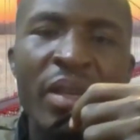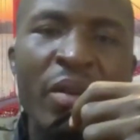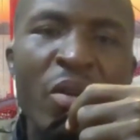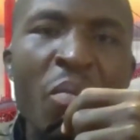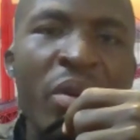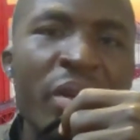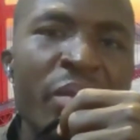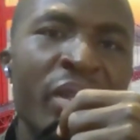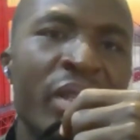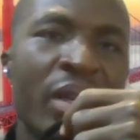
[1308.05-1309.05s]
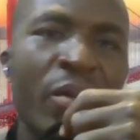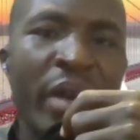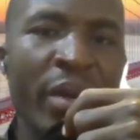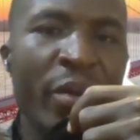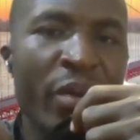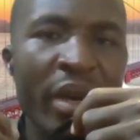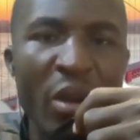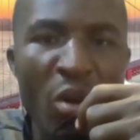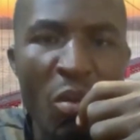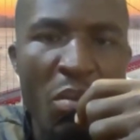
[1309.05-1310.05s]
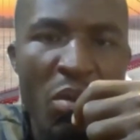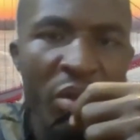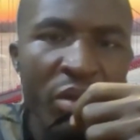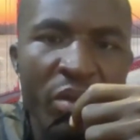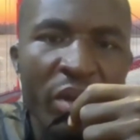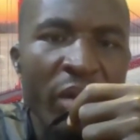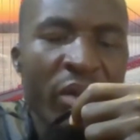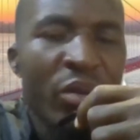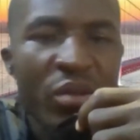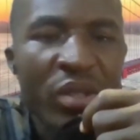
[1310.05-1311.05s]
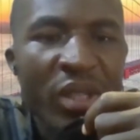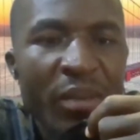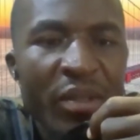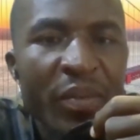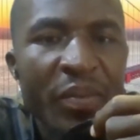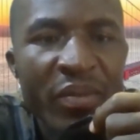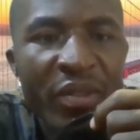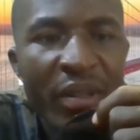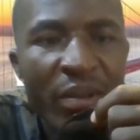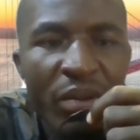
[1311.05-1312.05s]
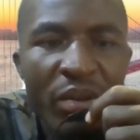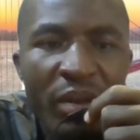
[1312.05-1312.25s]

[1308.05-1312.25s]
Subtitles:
onboarding basically when they onboard you onto something, the